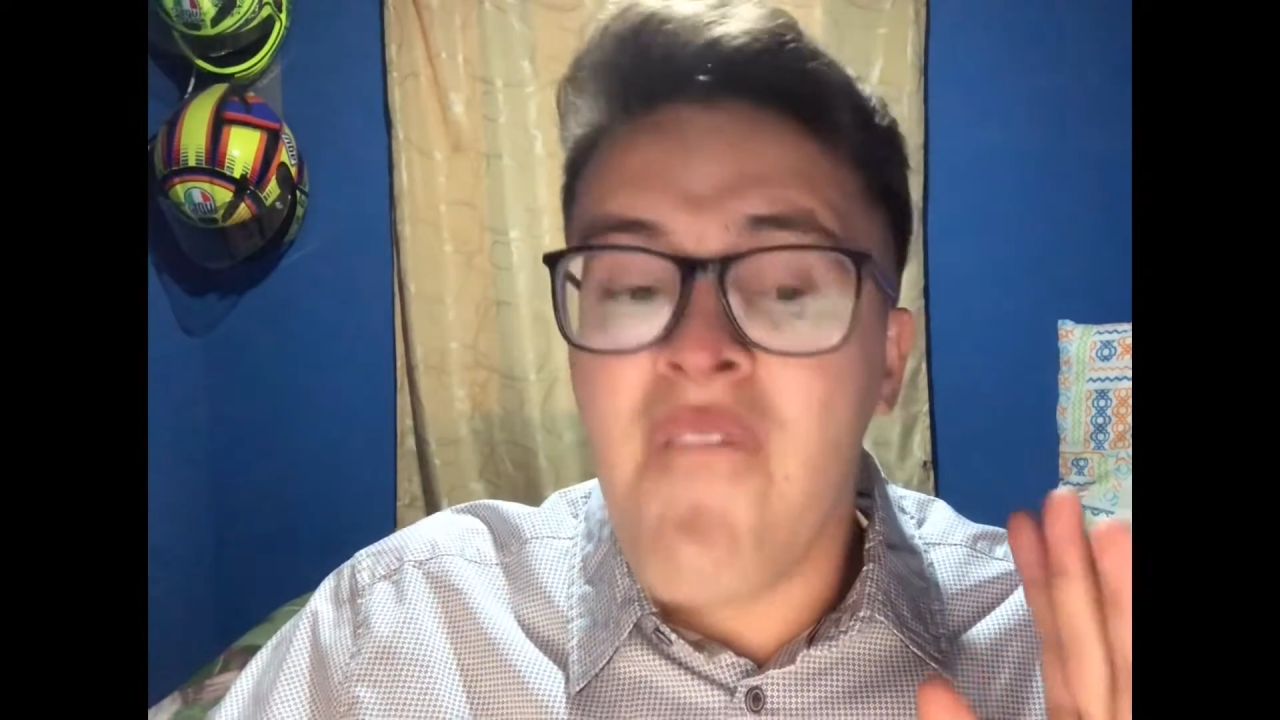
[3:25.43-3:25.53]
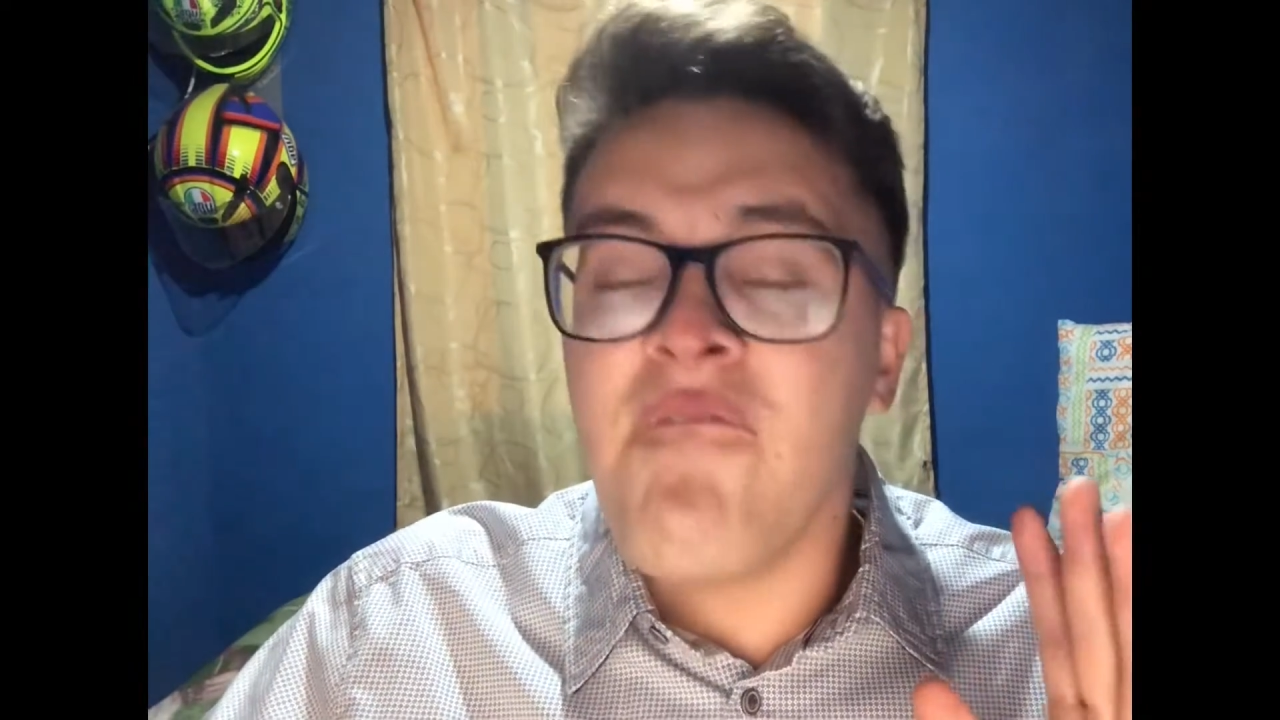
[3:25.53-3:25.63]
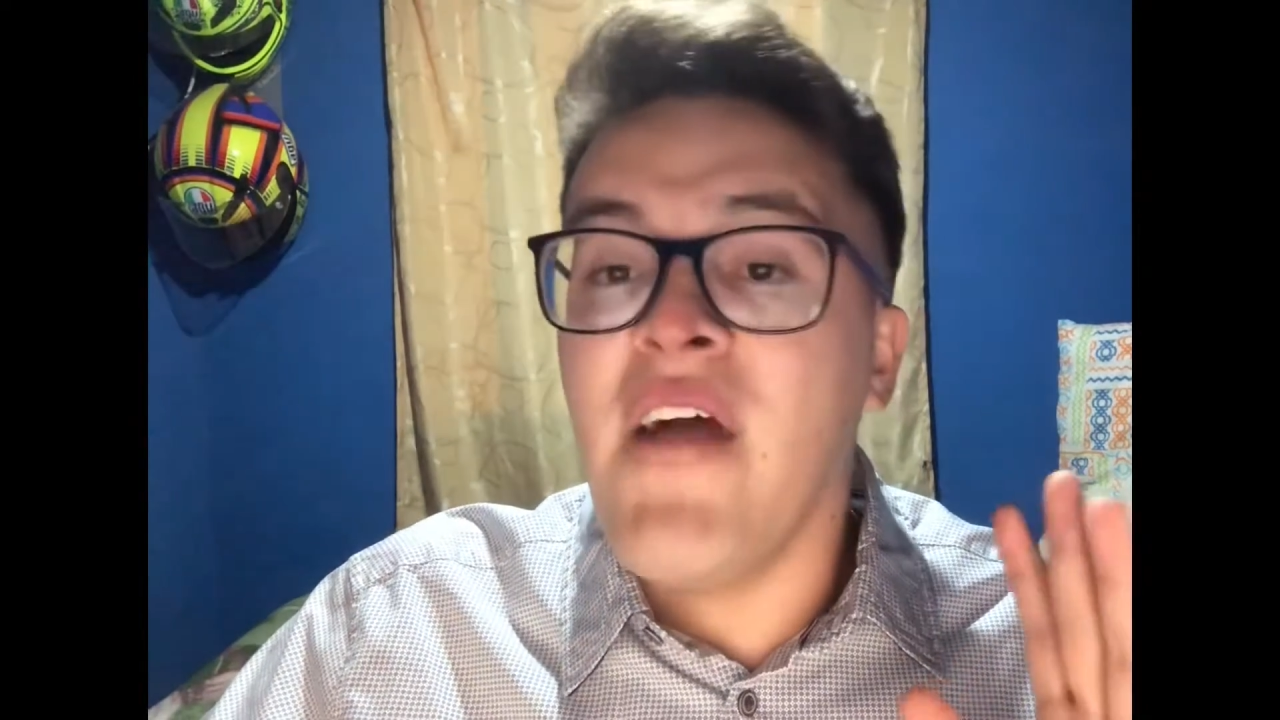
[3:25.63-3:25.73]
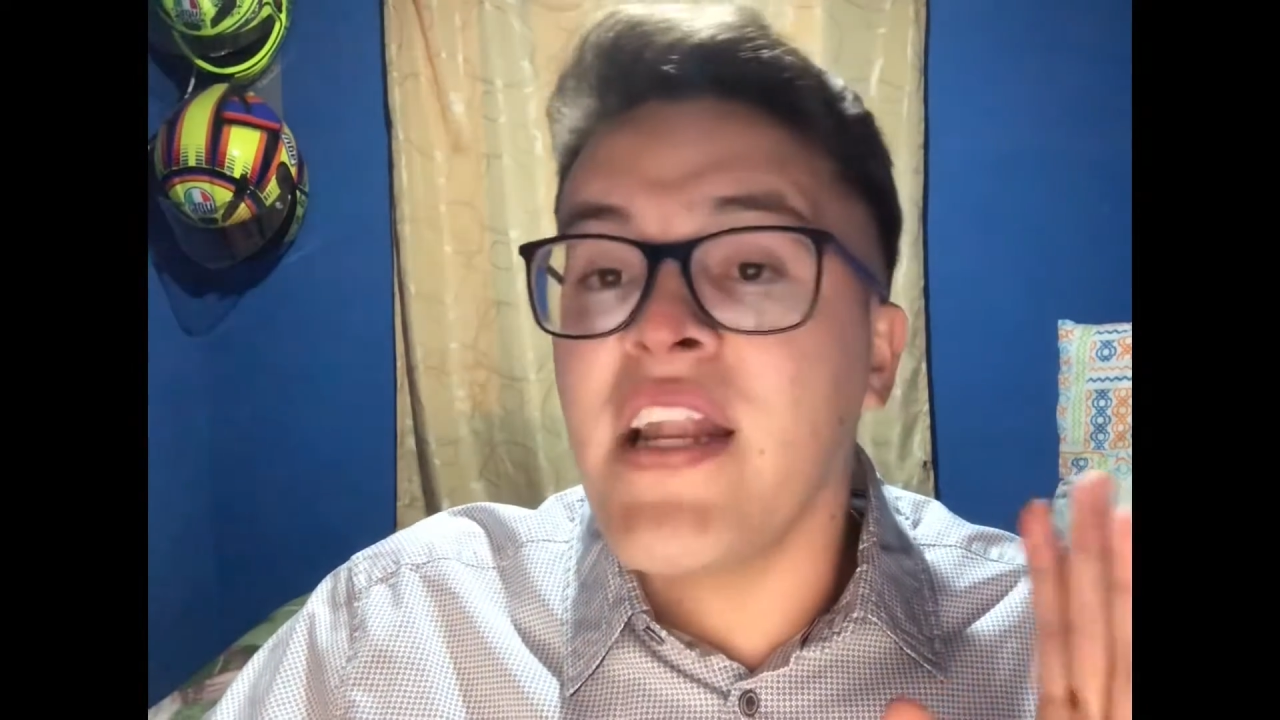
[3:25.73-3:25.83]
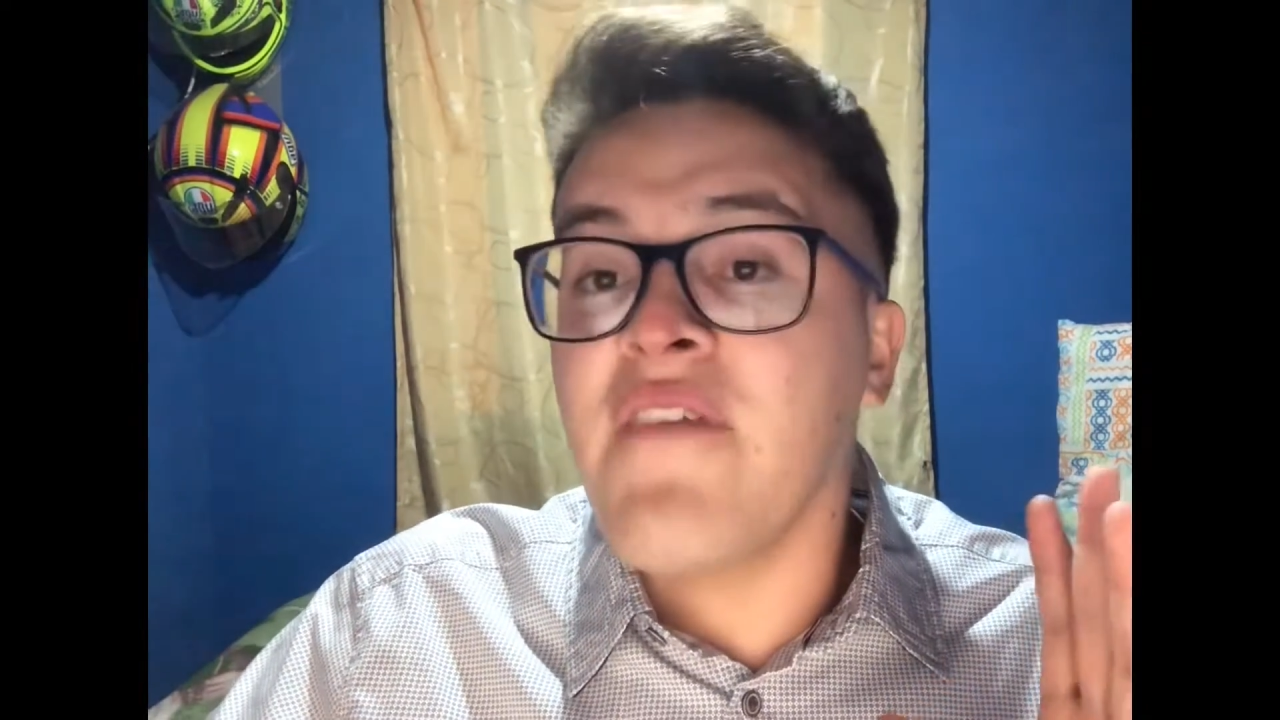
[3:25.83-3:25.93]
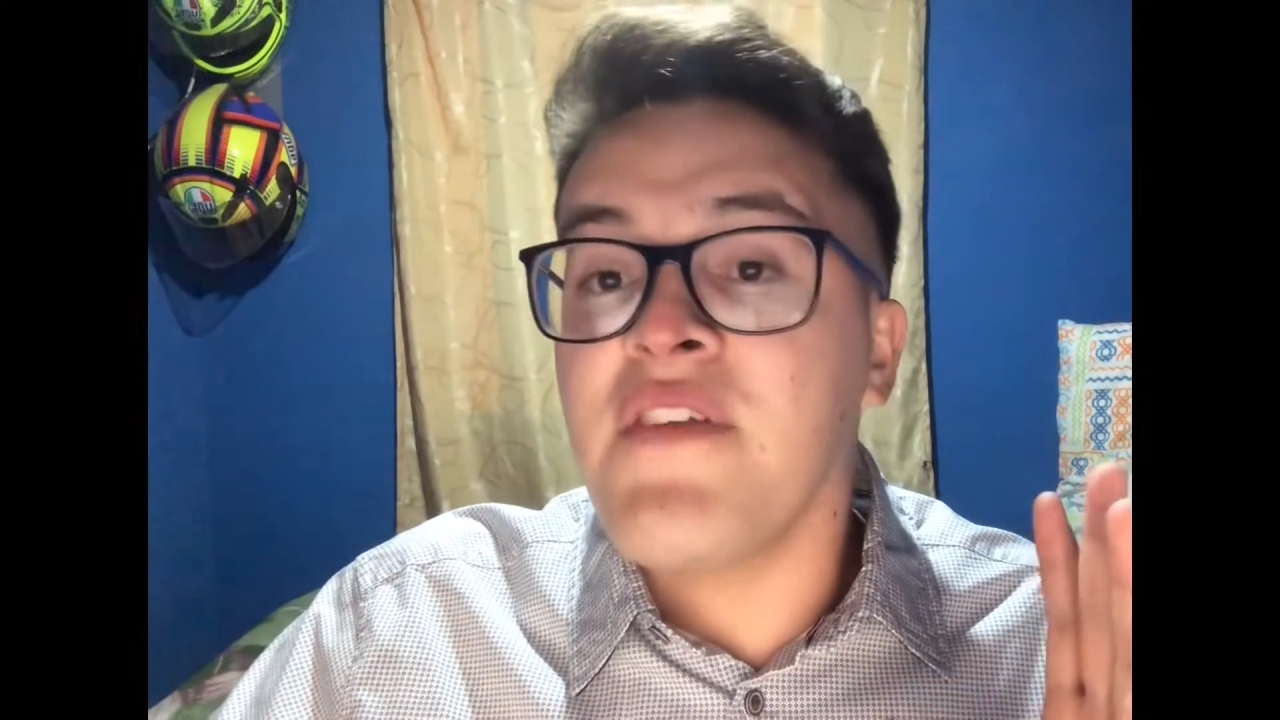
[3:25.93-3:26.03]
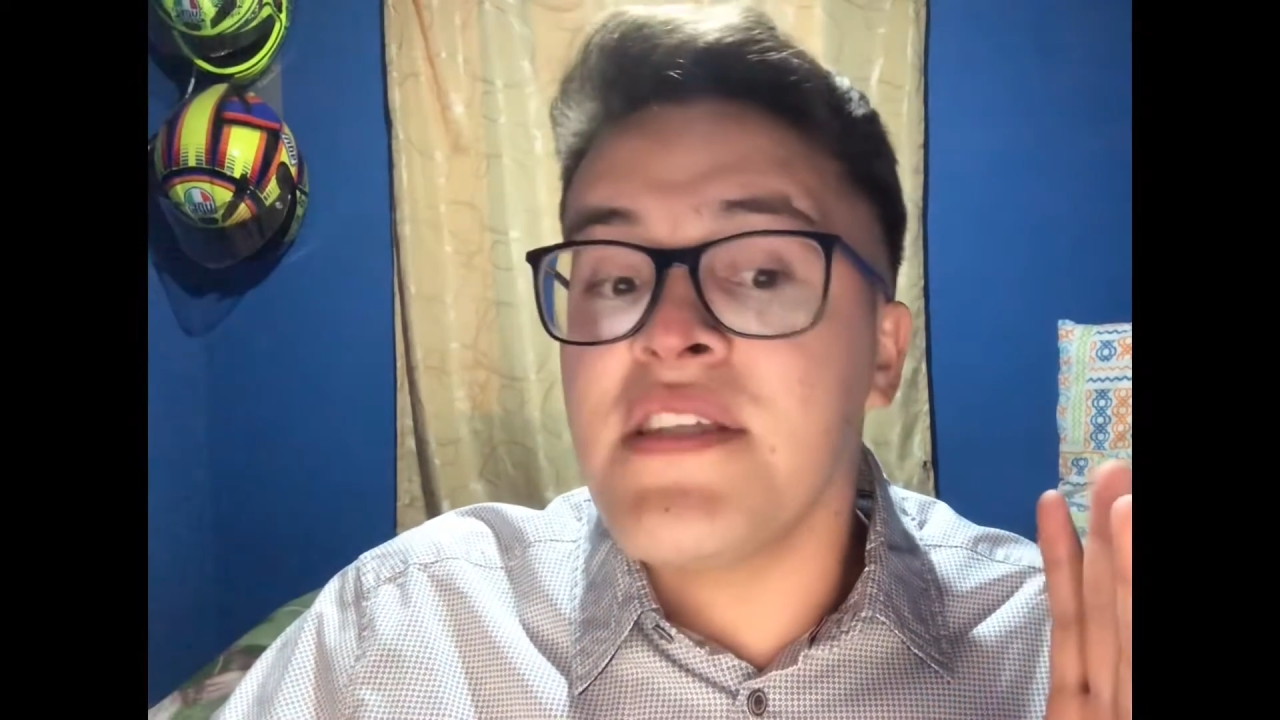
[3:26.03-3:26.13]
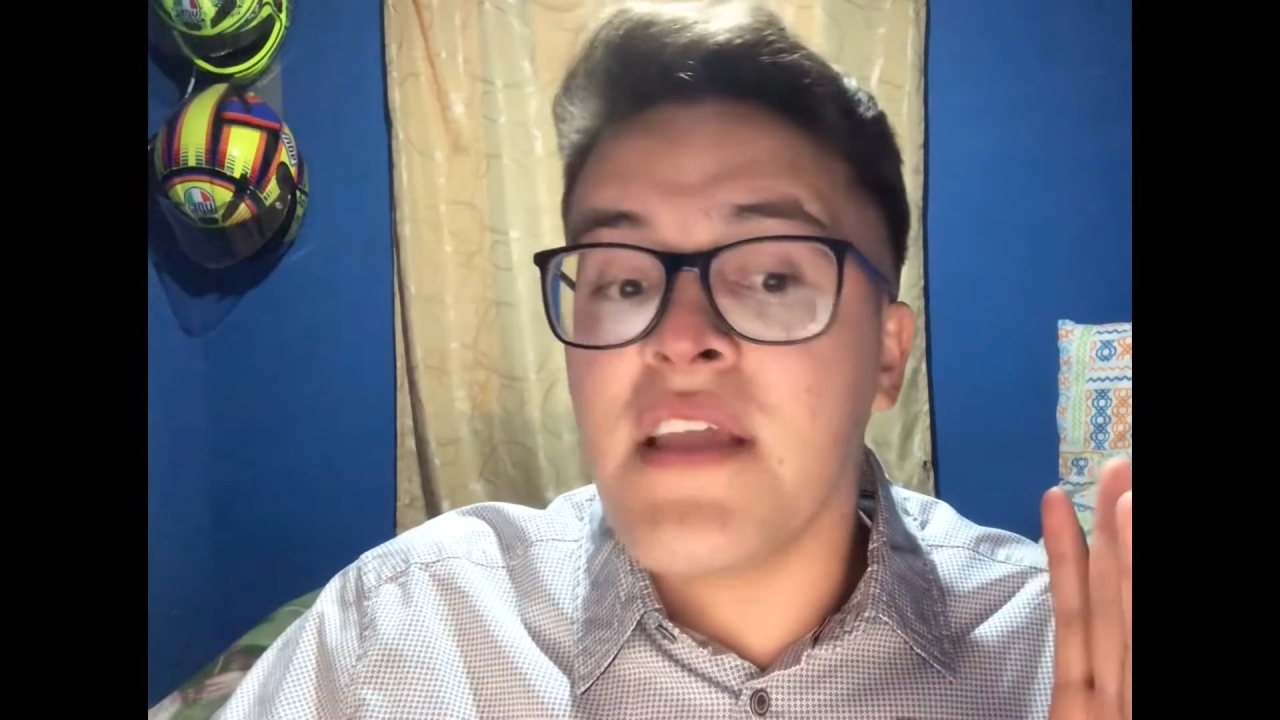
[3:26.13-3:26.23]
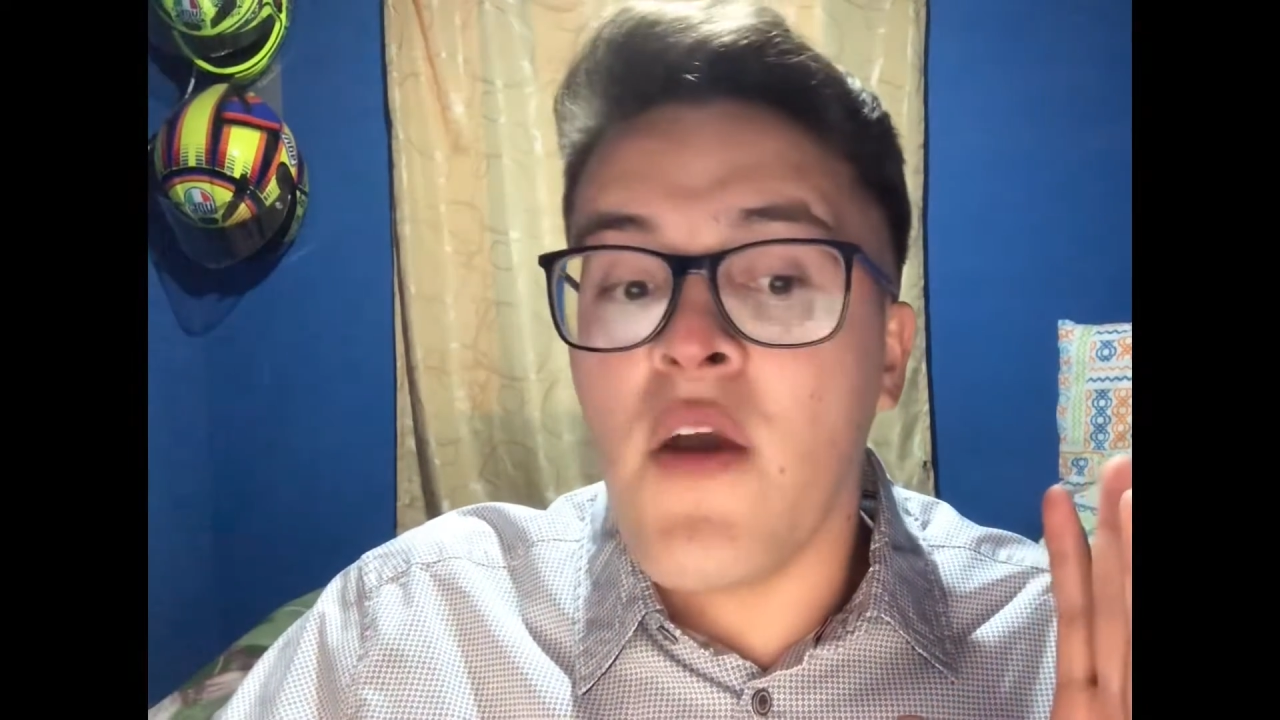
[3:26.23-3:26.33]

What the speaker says: benefits